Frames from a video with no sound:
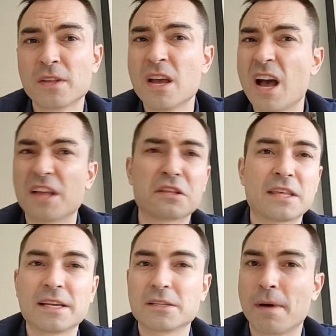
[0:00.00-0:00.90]
Other
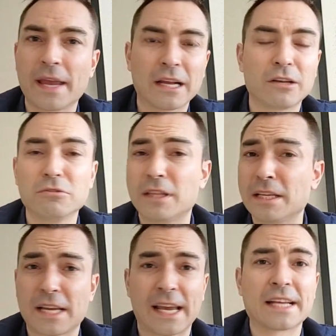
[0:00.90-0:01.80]
things might include things
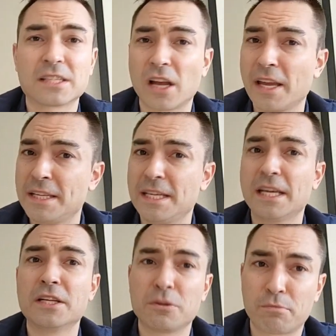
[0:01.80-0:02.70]
like anxiety
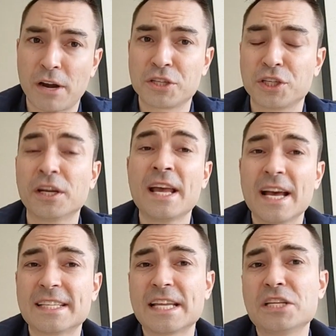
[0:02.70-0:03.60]
and depression,
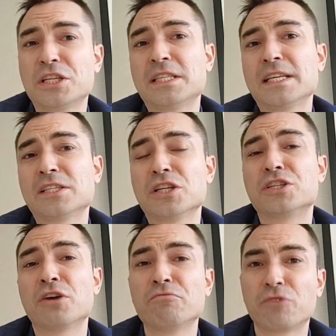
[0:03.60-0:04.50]
essentially things that
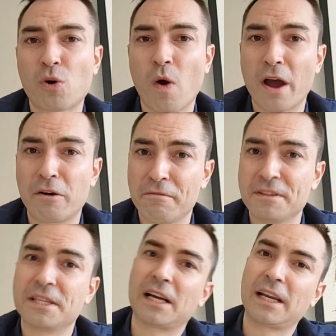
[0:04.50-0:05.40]
don't require a
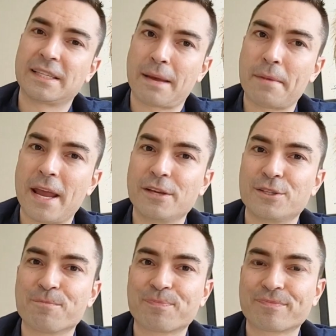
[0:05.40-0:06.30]
physical
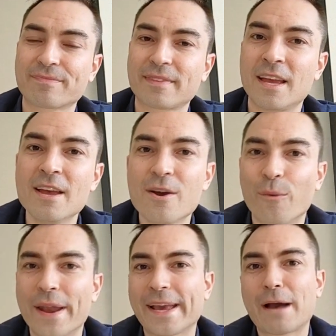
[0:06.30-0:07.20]
examination.
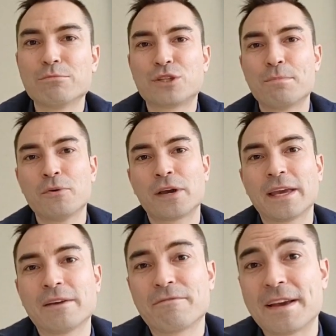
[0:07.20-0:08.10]
When it comes to
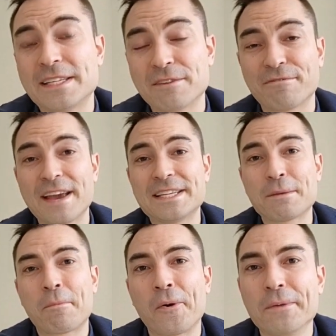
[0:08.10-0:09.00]
booking face-to-face
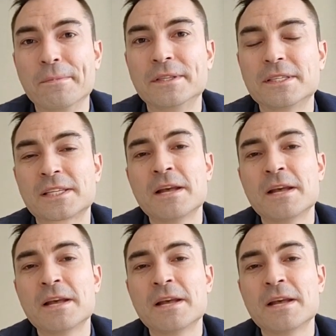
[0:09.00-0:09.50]
appointments,